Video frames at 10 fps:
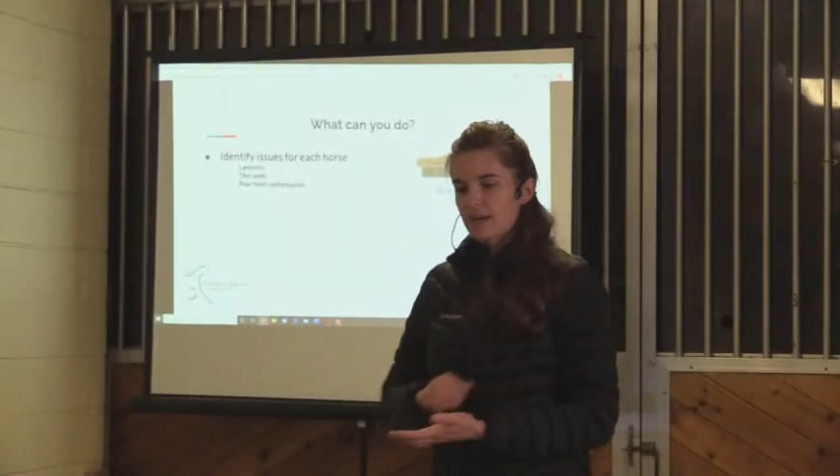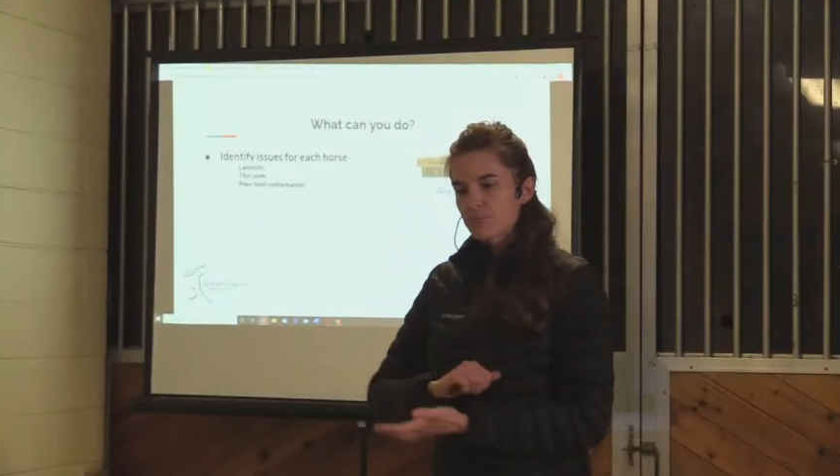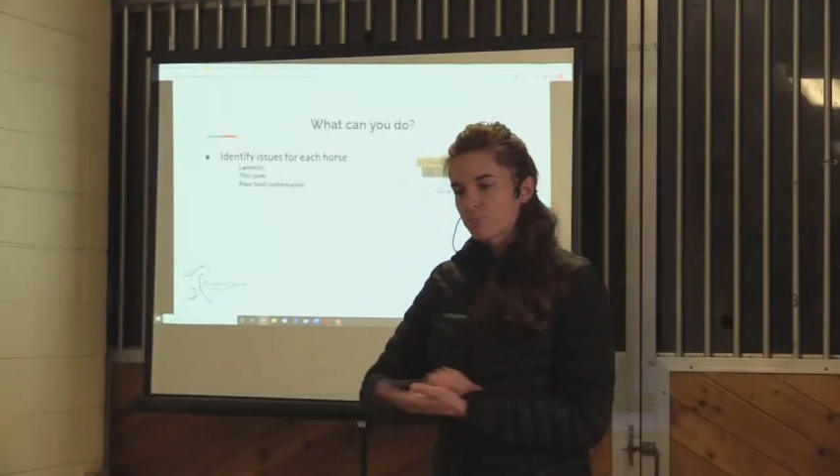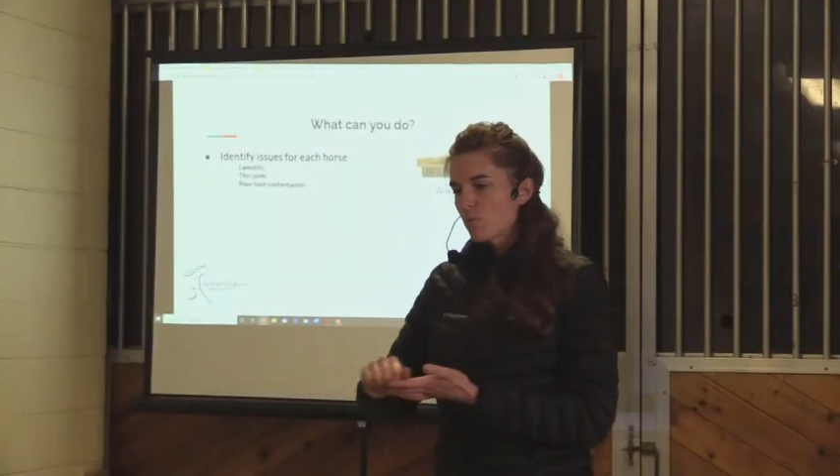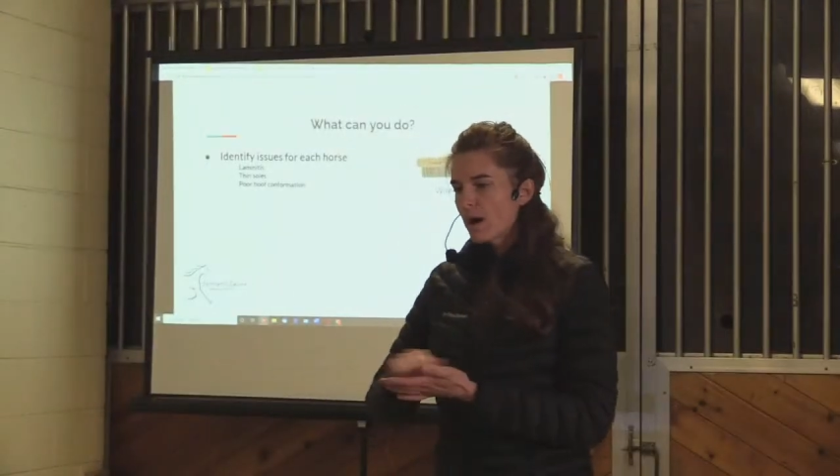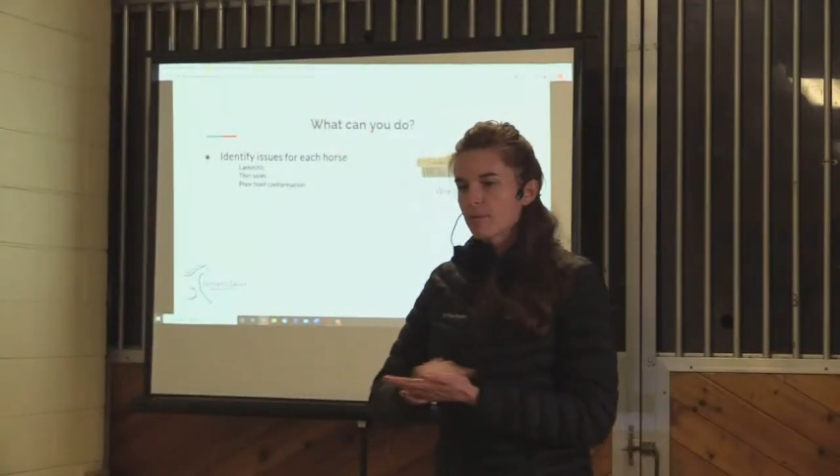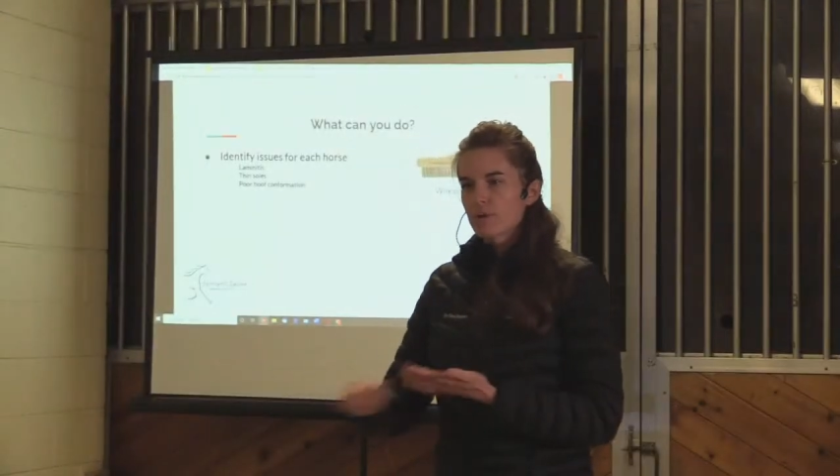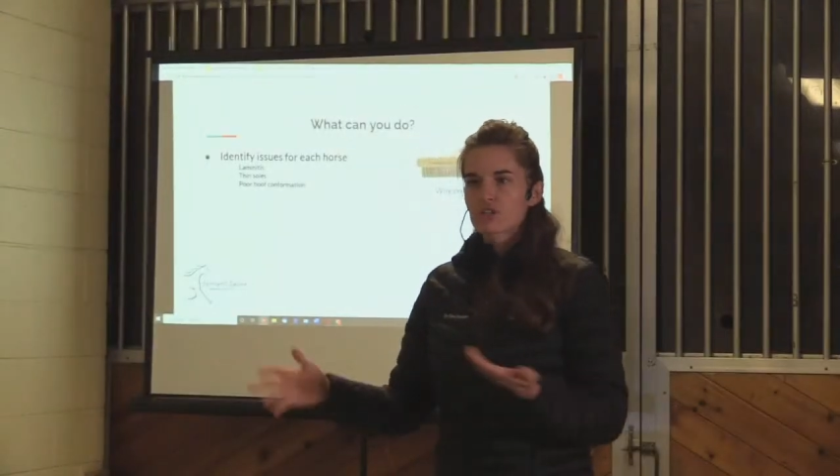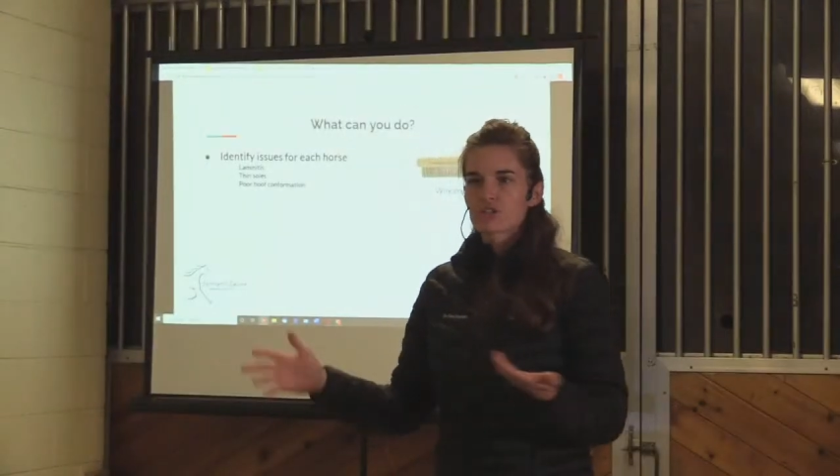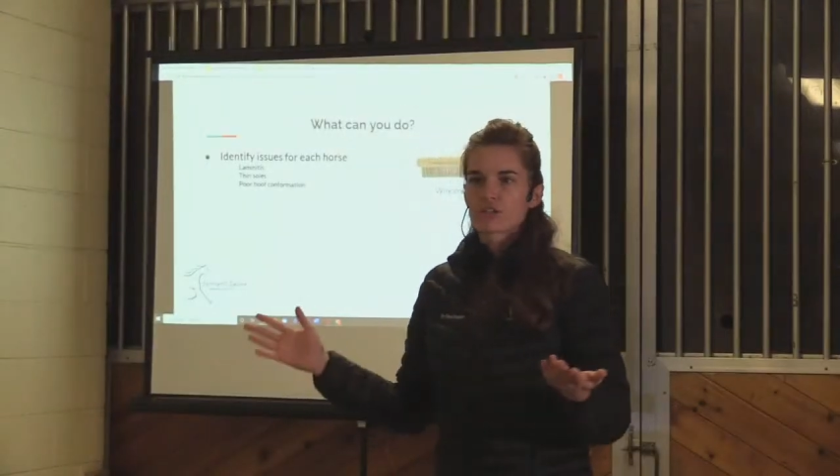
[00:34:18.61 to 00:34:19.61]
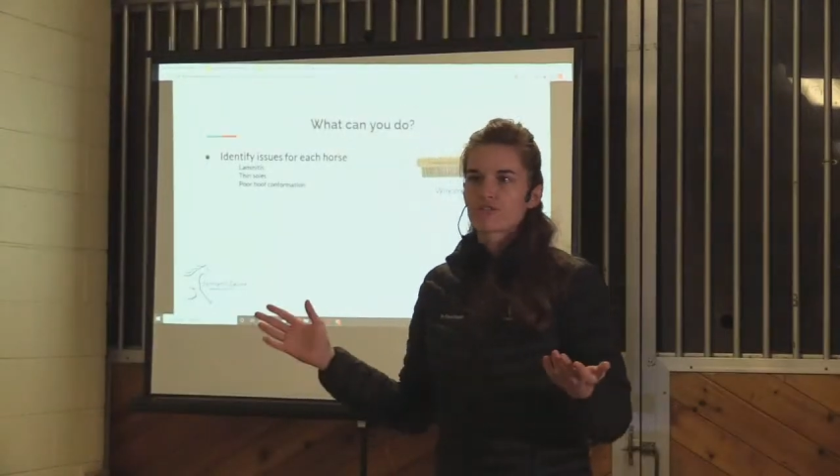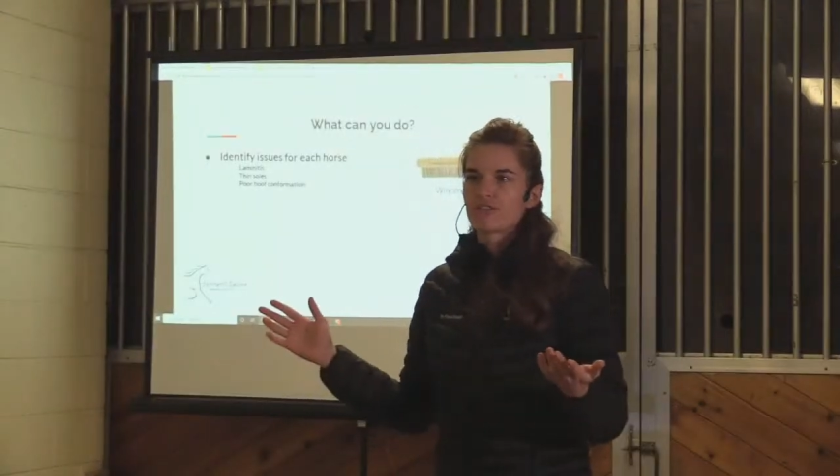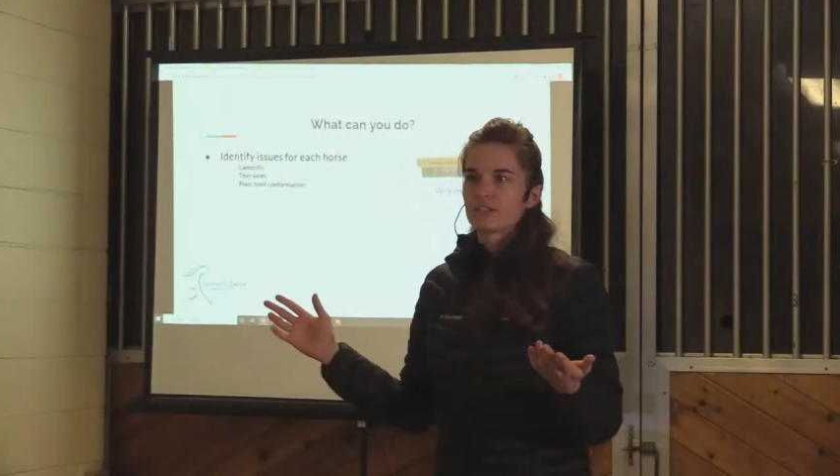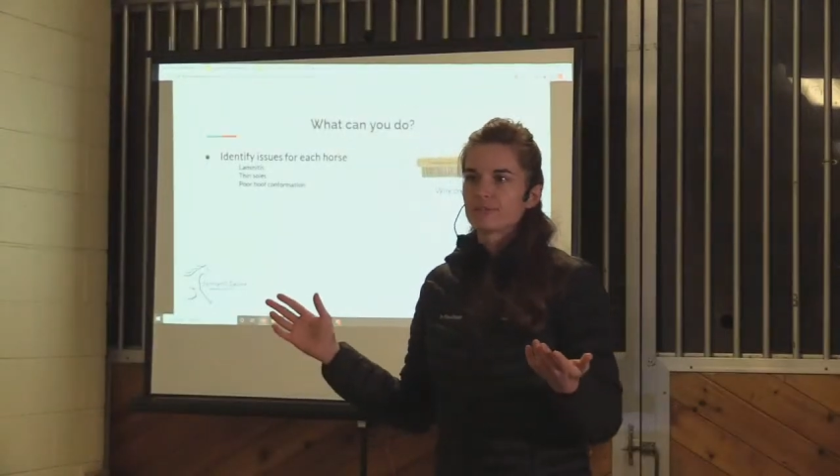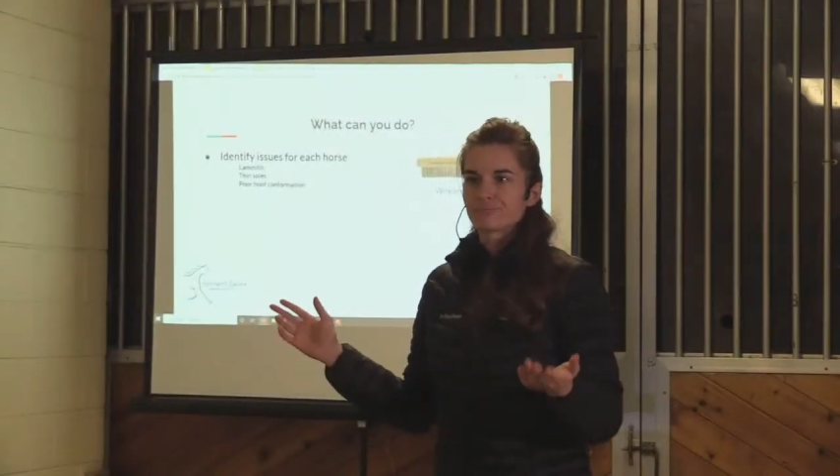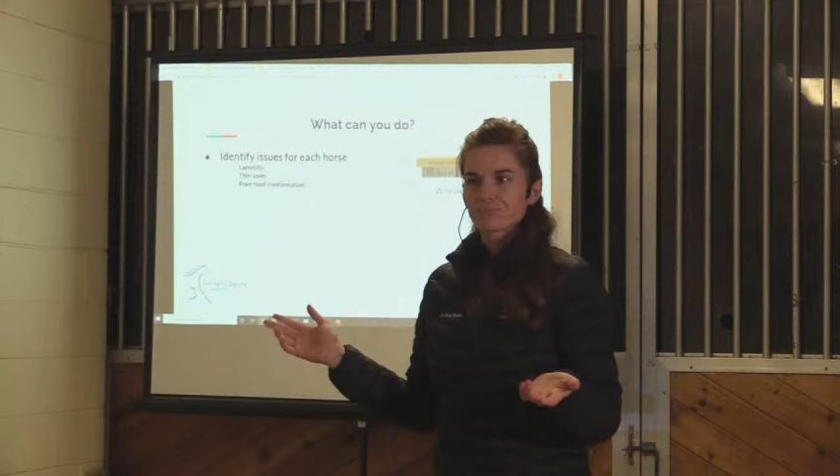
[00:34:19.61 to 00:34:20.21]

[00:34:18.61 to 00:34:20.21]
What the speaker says: I wire brush their feet